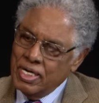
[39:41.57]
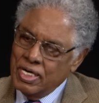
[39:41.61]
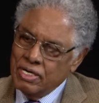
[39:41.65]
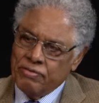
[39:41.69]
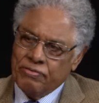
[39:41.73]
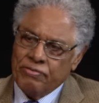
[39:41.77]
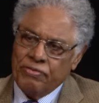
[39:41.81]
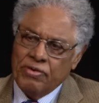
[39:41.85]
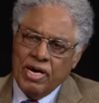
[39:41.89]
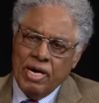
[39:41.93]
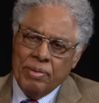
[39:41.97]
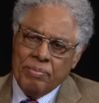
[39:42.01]

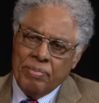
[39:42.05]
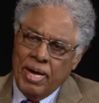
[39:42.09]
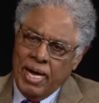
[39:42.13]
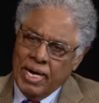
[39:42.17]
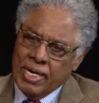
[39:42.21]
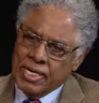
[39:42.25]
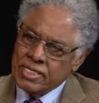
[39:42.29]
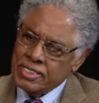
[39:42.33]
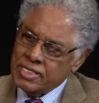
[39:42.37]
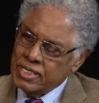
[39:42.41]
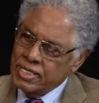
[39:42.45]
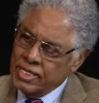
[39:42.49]
as far
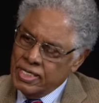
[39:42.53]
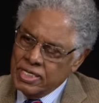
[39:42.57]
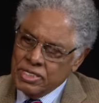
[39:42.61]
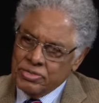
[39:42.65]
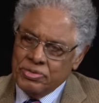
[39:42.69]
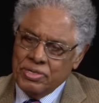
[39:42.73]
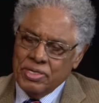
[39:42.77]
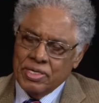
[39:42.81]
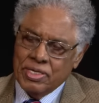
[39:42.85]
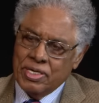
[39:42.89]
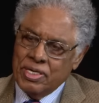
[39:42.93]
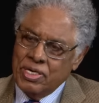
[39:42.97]
back as the
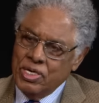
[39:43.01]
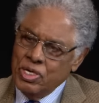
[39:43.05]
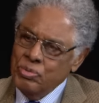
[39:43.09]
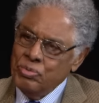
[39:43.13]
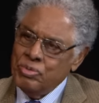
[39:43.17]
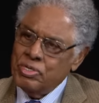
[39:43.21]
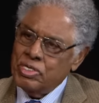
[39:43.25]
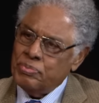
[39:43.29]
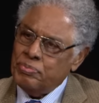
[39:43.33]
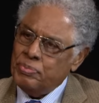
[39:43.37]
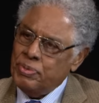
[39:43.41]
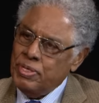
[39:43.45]
history of the
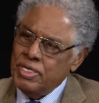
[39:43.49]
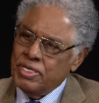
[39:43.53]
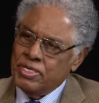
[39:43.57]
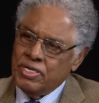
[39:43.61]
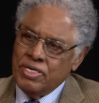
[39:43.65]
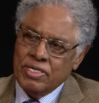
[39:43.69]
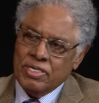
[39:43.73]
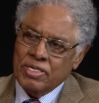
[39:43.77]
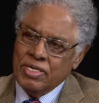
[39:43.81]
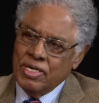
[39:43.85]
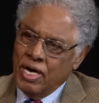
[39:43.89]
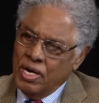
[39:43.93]
human
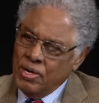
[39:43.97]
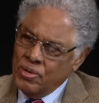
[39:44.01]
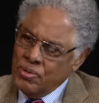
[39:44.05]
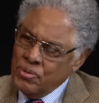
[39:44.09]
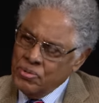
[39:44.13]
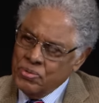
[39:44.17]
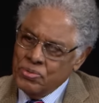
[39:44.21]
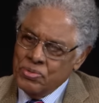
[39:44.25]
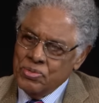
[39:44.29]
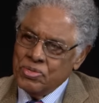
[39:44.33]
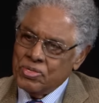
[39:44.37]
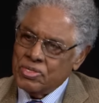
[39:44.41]
species
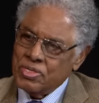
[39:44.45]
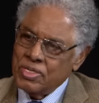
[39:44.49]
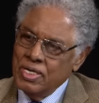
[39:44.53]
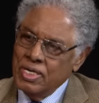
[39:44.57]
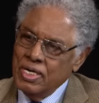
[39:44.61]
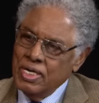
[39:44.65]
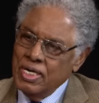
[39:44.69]
goes.